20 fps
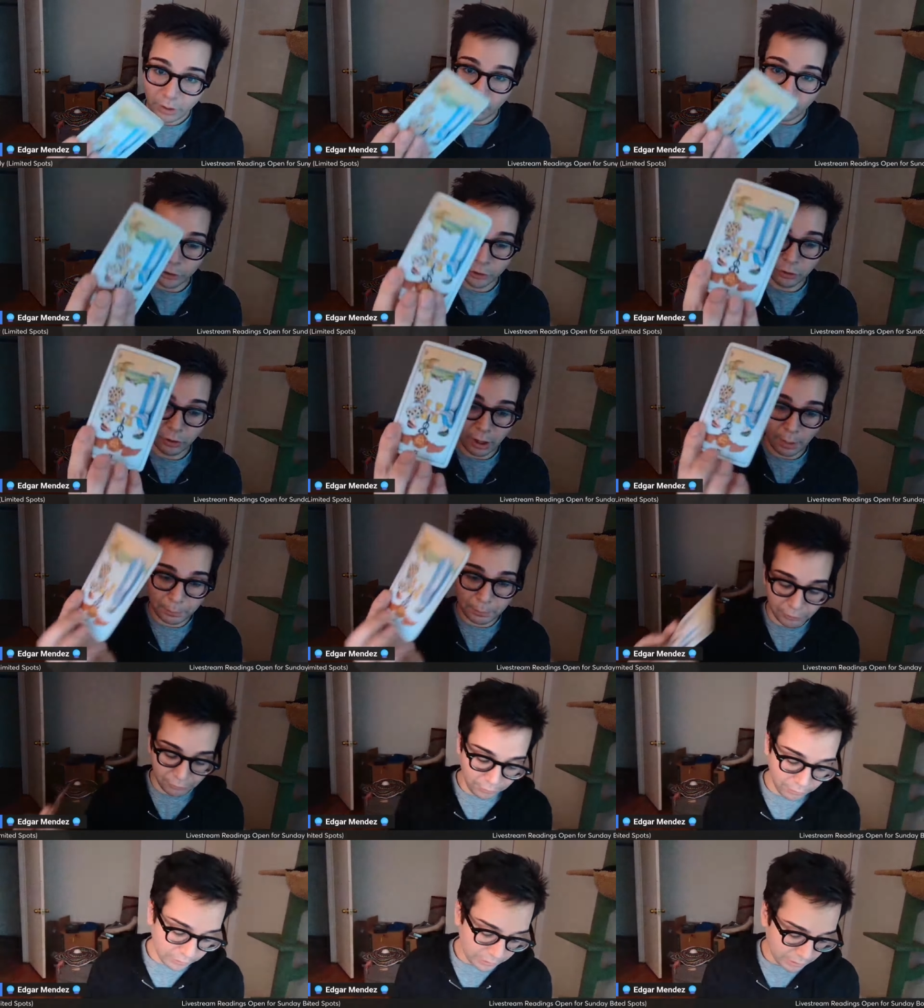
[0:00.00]
Two of cups
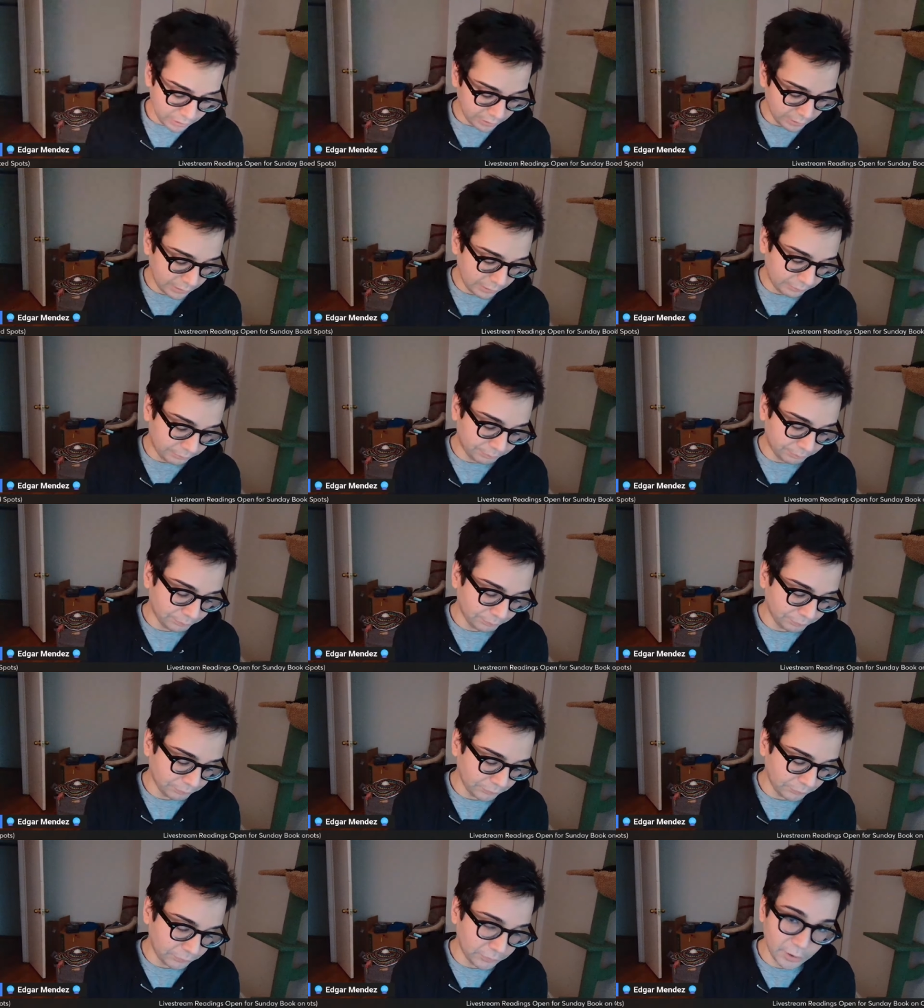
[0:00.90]
reversed.
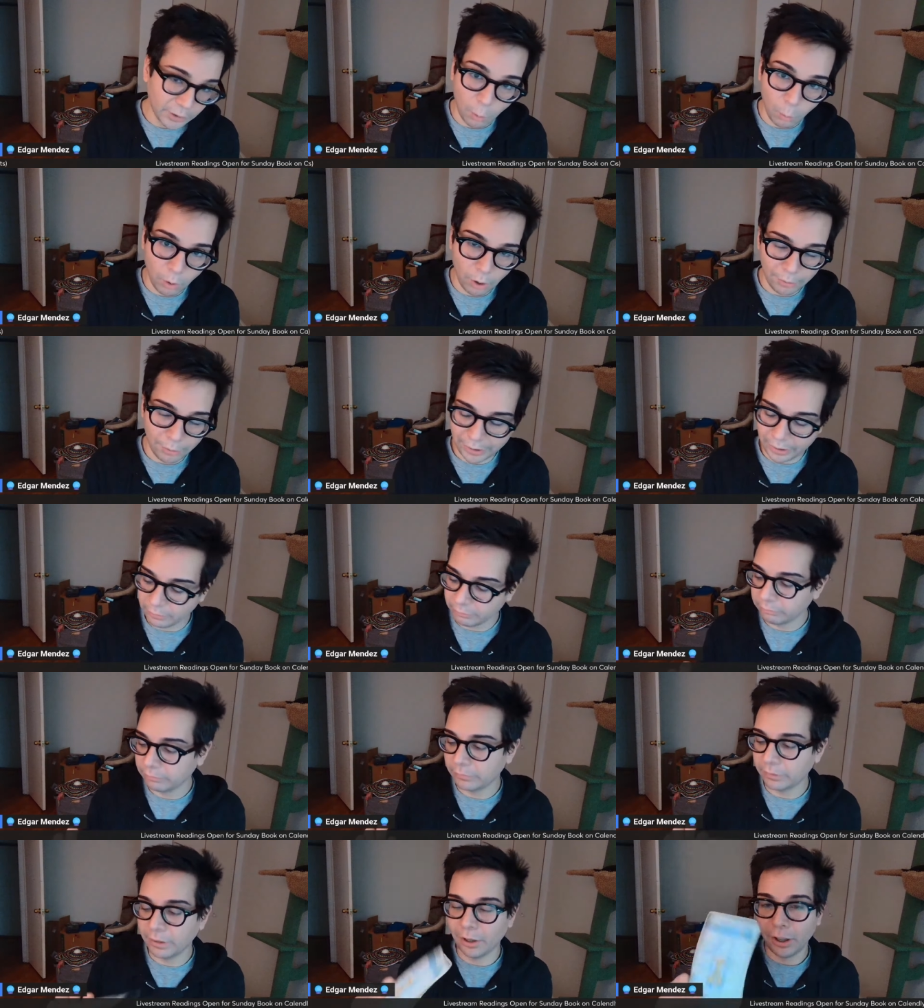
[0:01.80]
Don't worry.
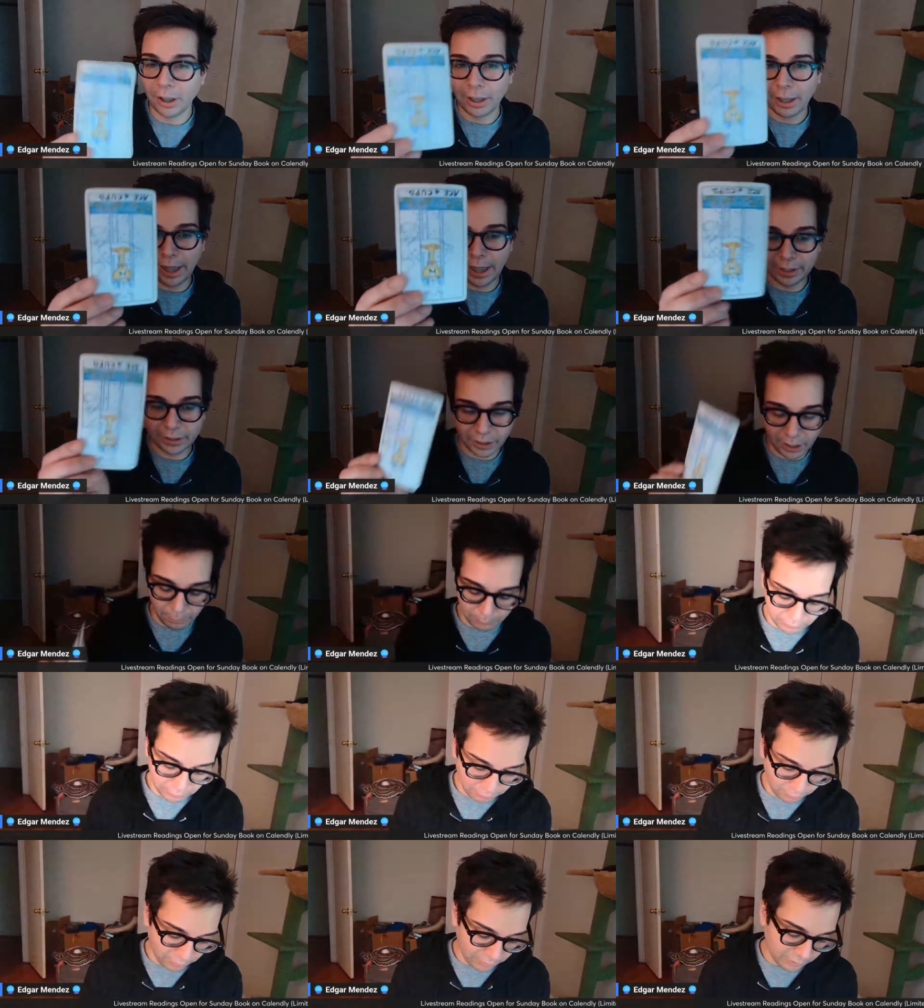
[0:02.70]
Ace of cups
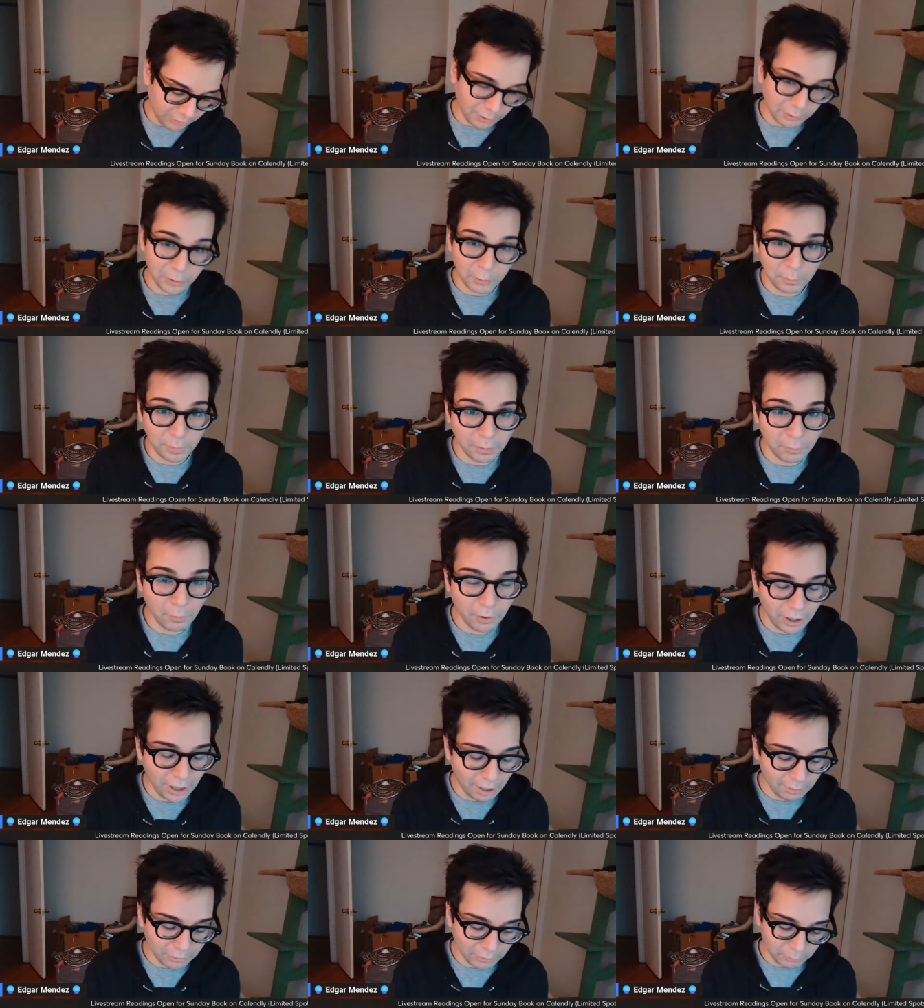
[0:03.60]
reversed. Now oh, you may want
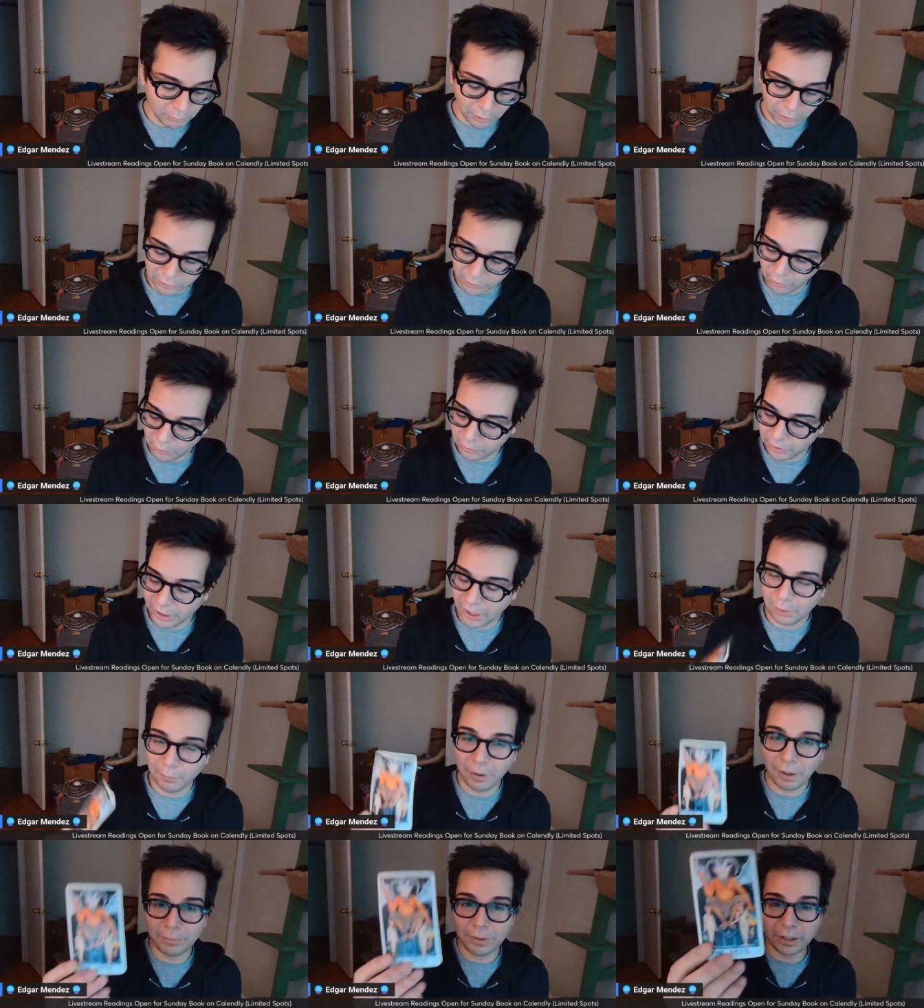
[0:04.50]
to have some concerns
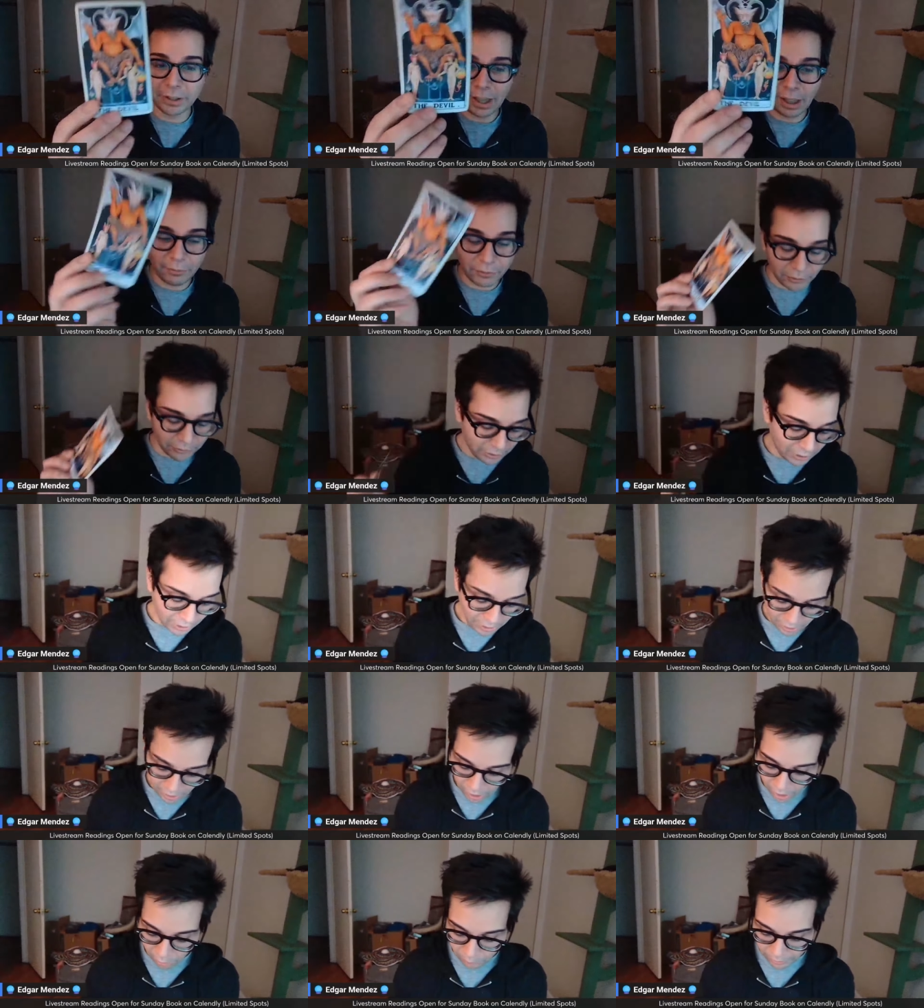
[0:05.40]
here. We have the devil.
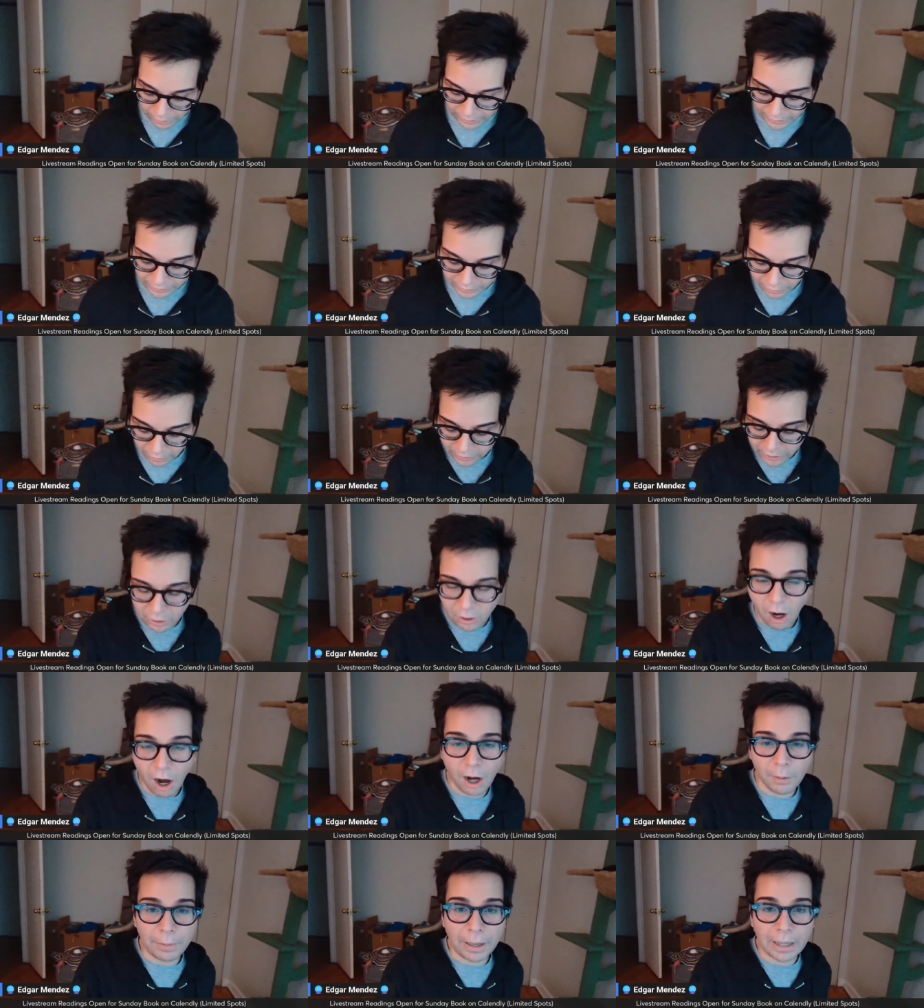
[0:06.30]
Alrighty, is there is a
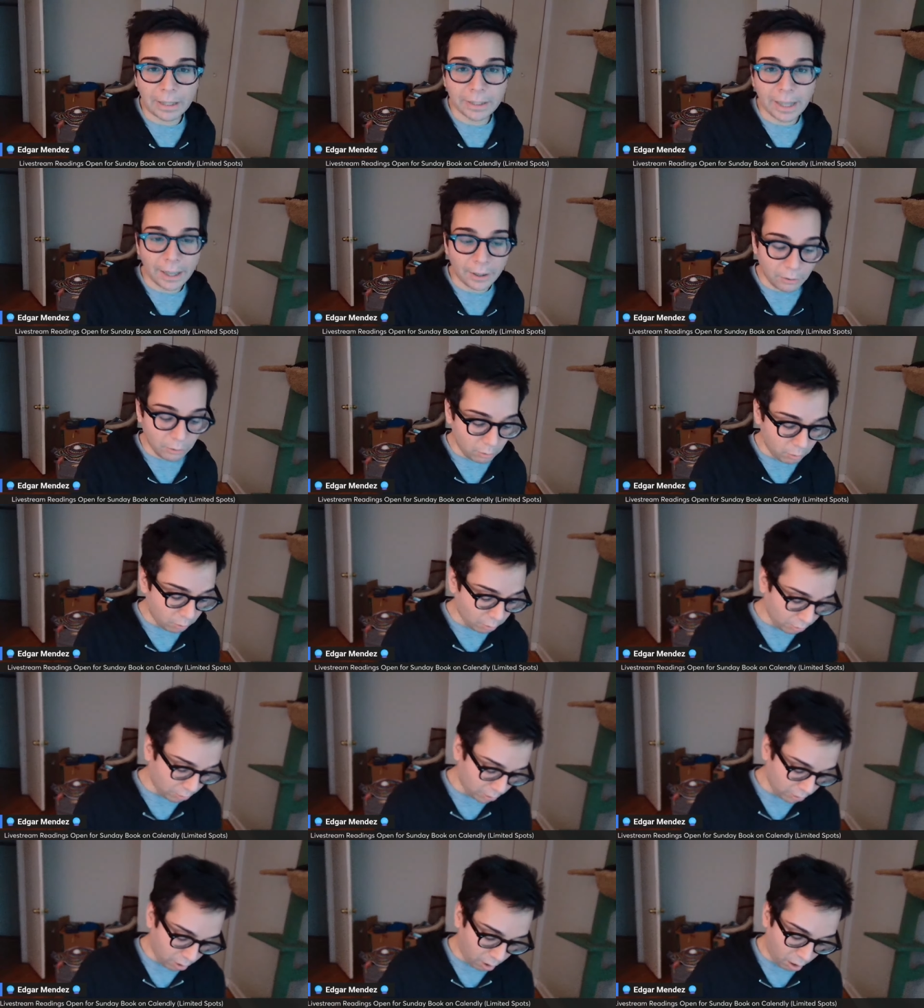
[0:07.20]
karmic cycle
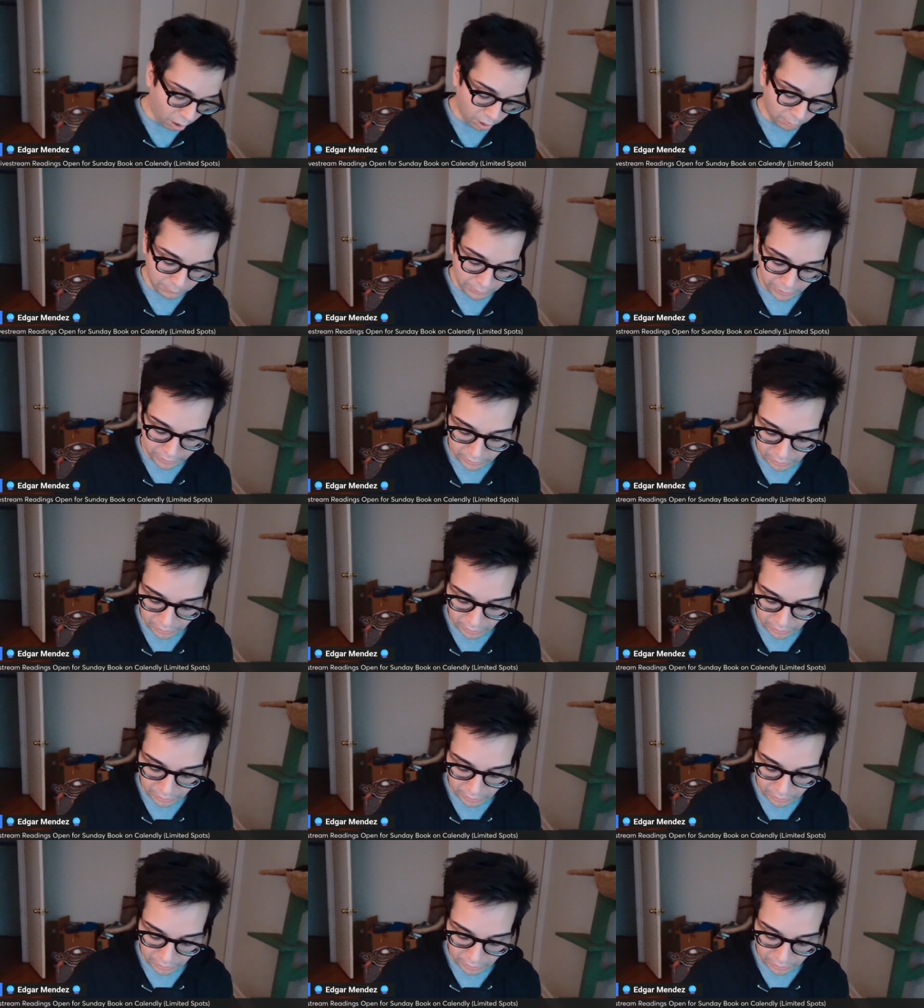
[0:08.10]
or a karmic